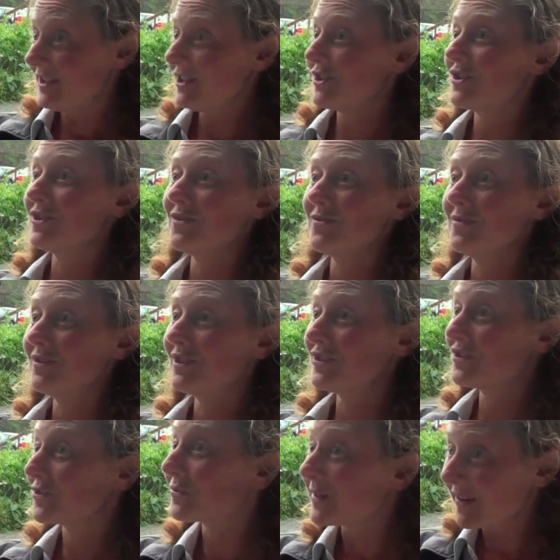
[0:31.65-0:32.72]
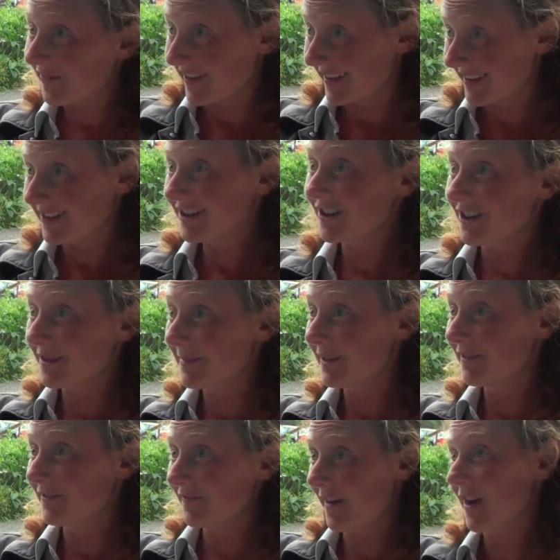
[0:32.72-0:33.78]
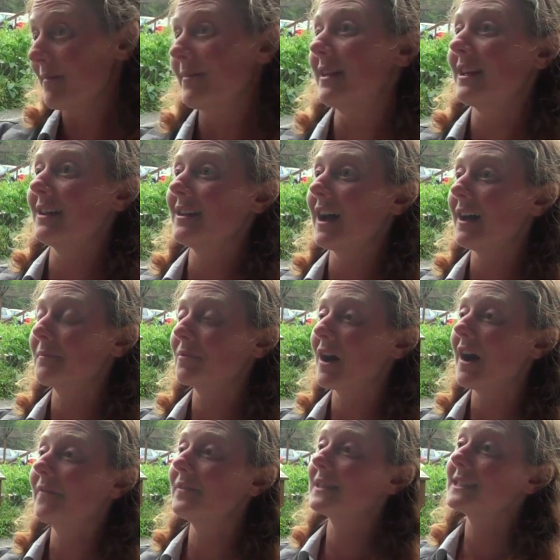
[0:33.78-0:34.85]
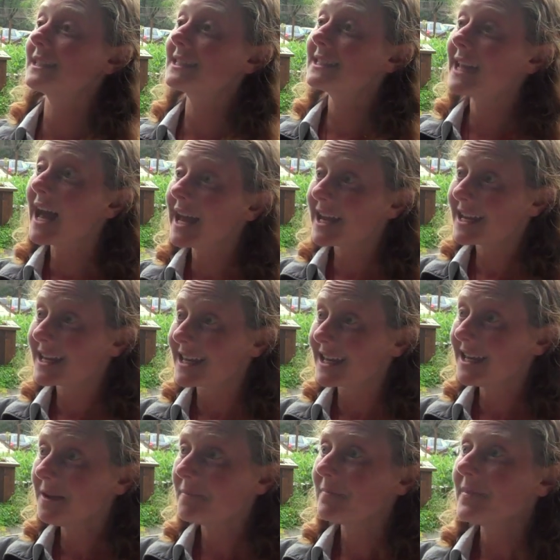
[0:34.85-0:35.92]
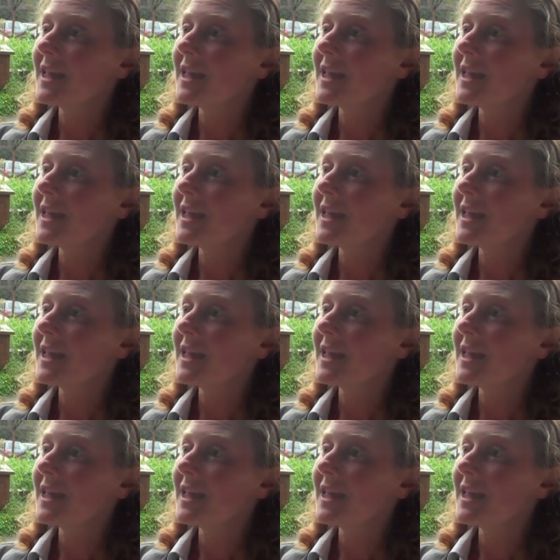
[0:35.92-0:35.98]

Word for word: youth-driven urban farming nonprofit society